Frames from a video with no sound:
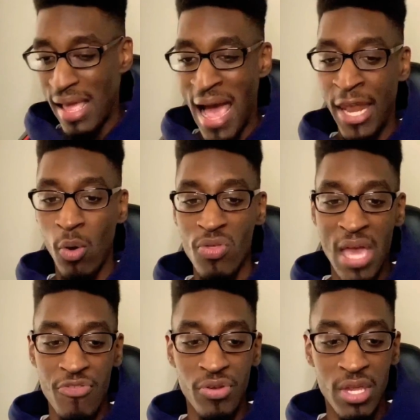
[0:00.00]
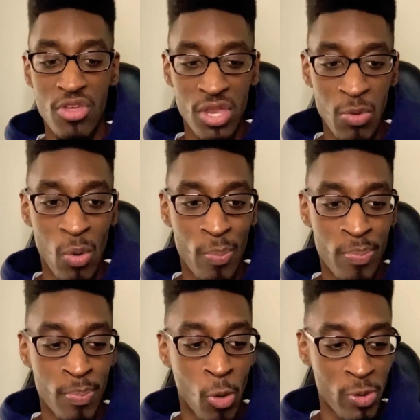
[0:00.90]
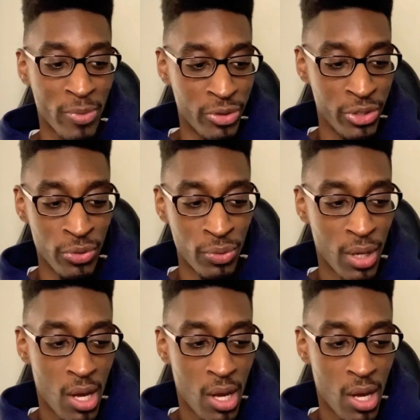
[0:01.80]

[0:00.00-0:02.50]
I know it's not traditionally what most people do